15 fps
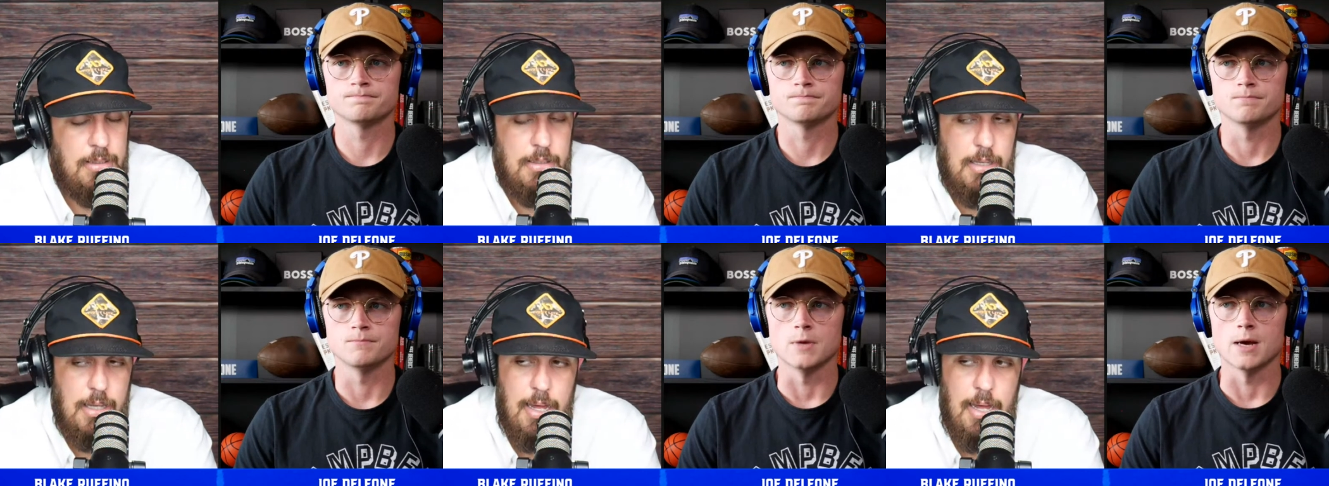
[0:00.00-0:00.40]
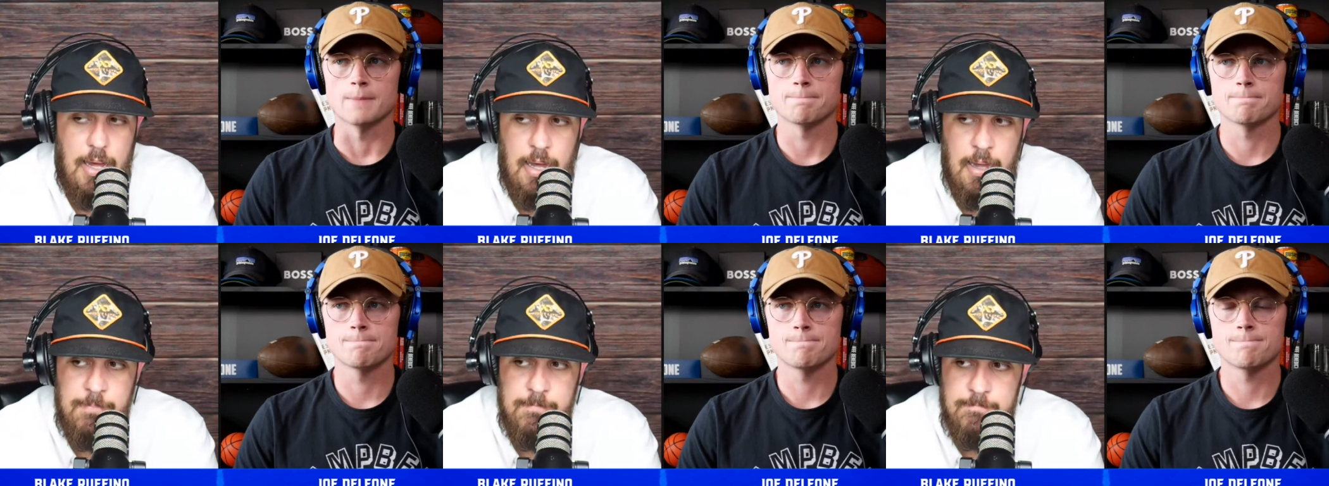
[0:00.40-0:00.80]

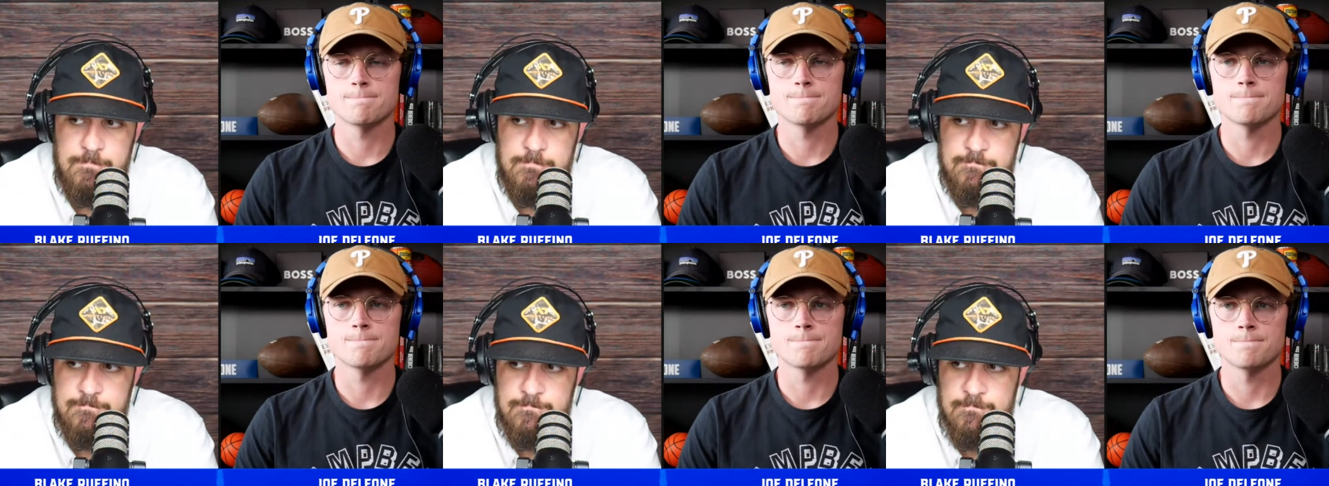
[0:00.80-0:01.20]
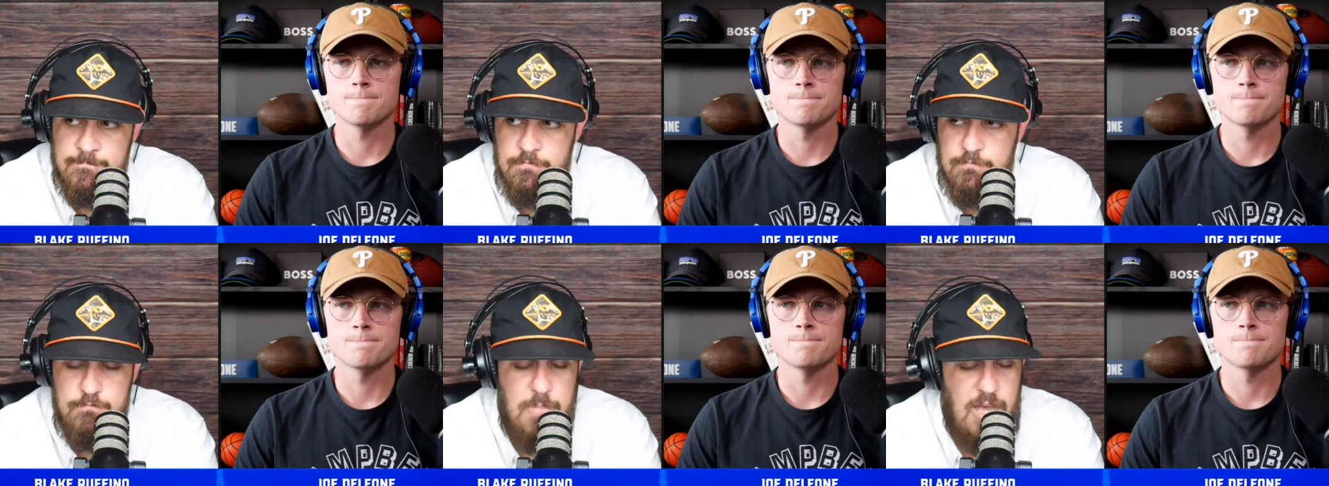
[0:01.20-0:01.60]
Speaker 1: Yeah. Um,
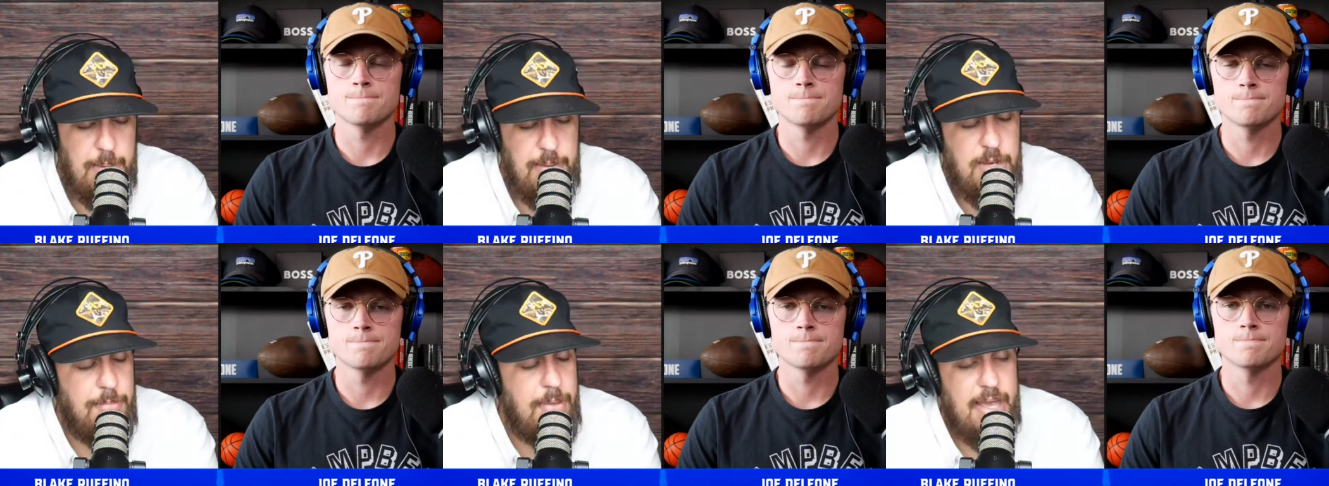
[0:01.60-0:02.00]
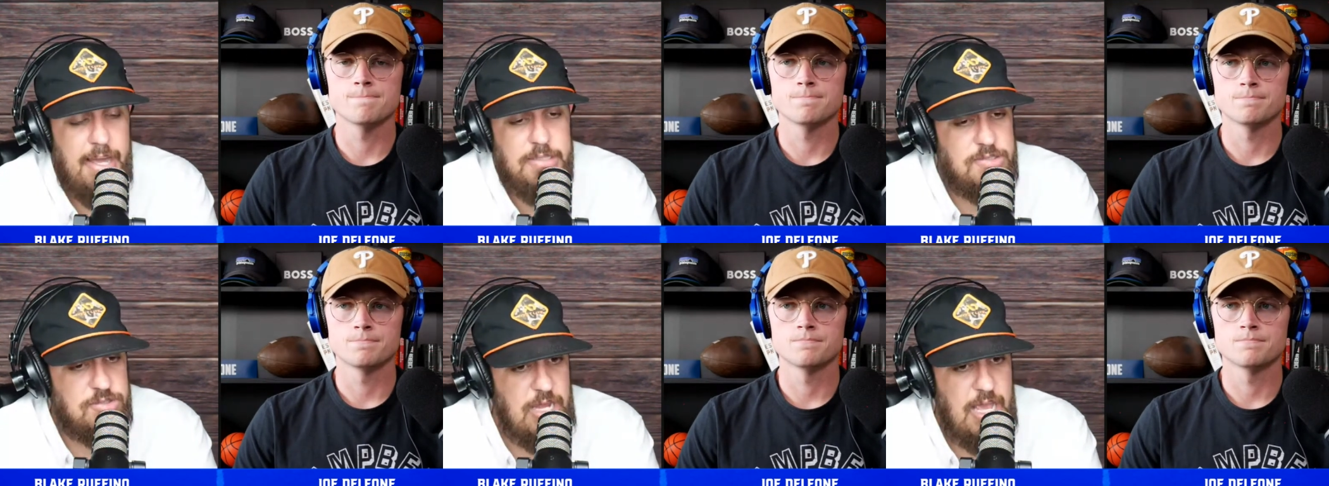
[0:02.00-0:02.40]
maybe to make a
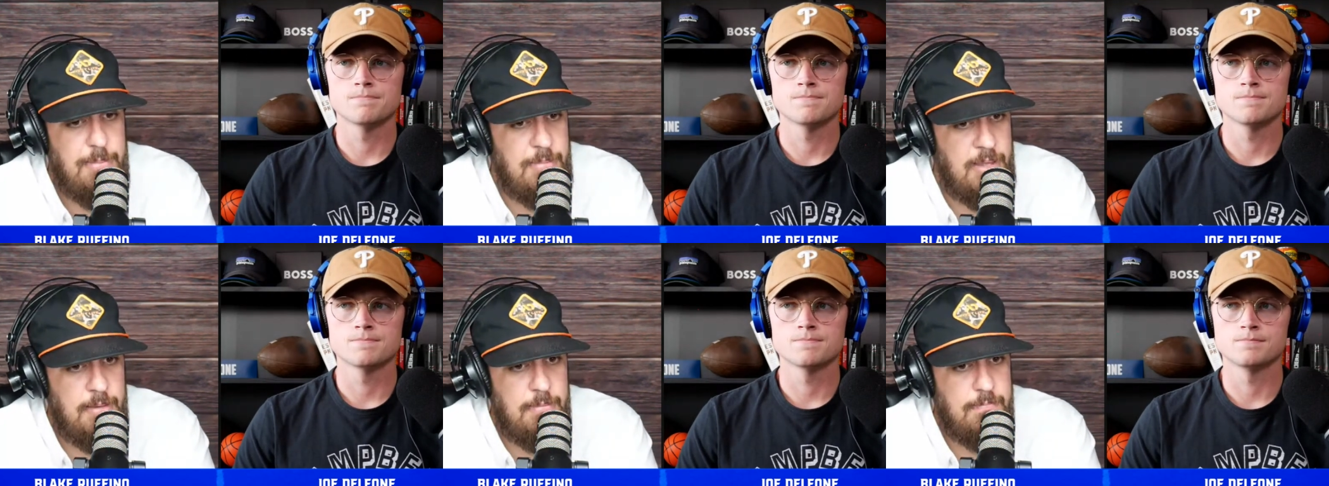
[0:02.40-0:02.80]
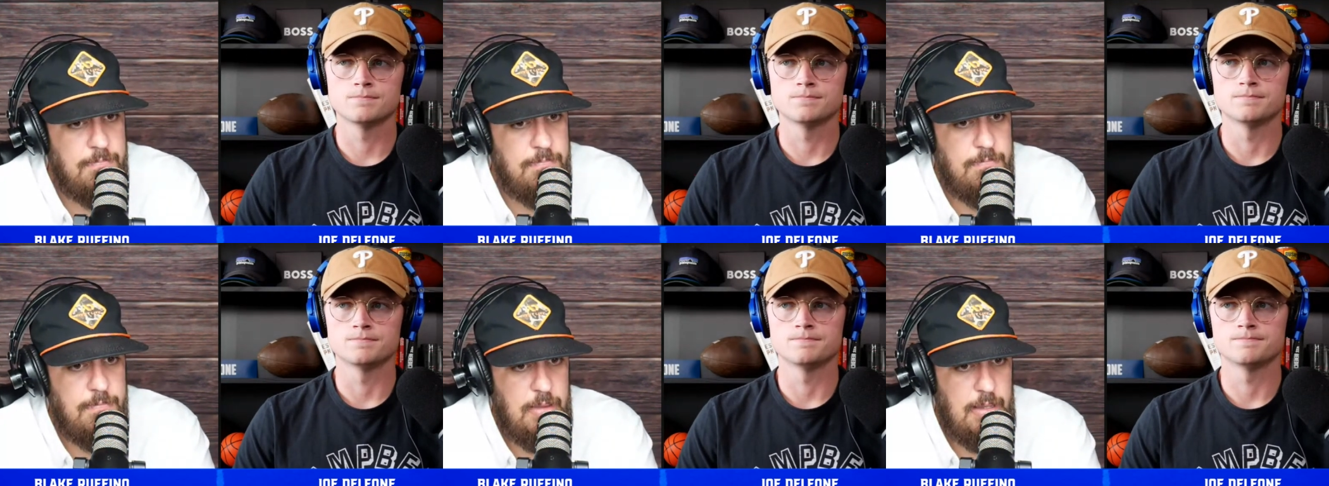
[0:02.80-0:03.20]
statement,
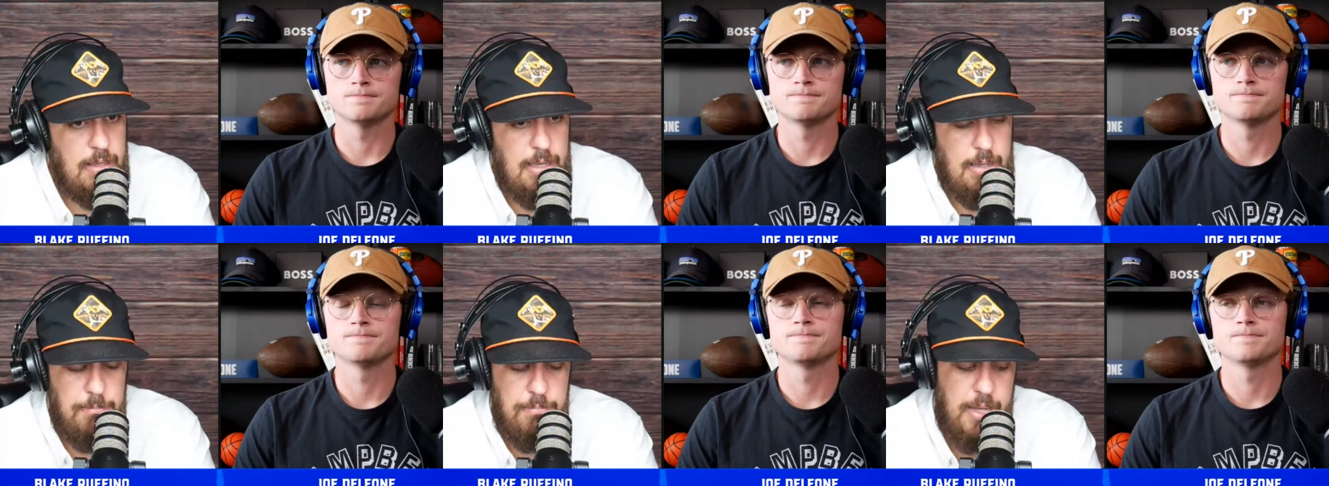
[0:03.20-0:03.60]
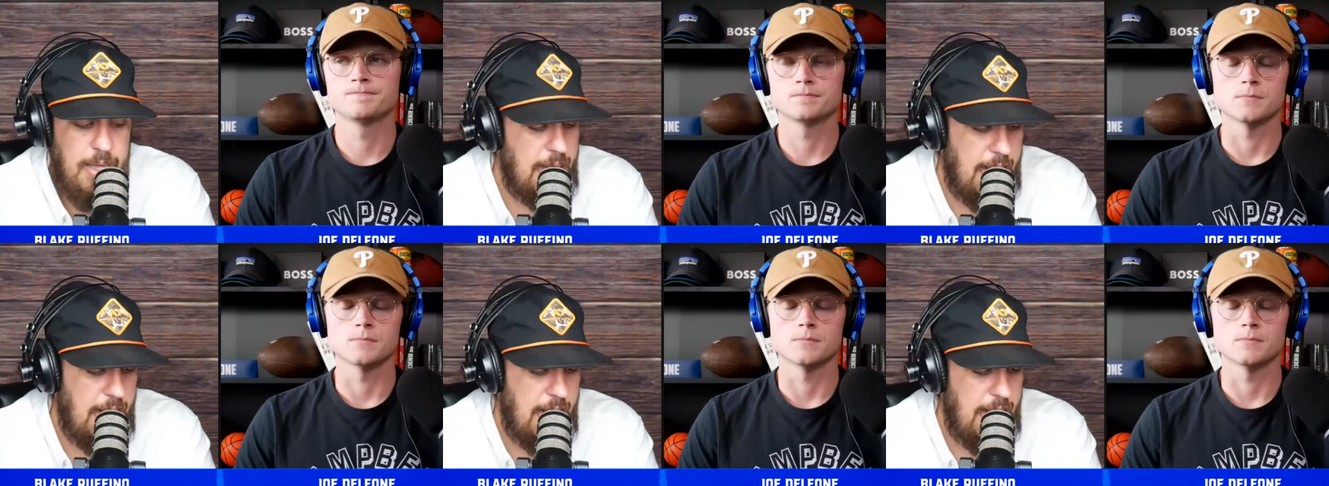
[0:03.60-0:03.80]
but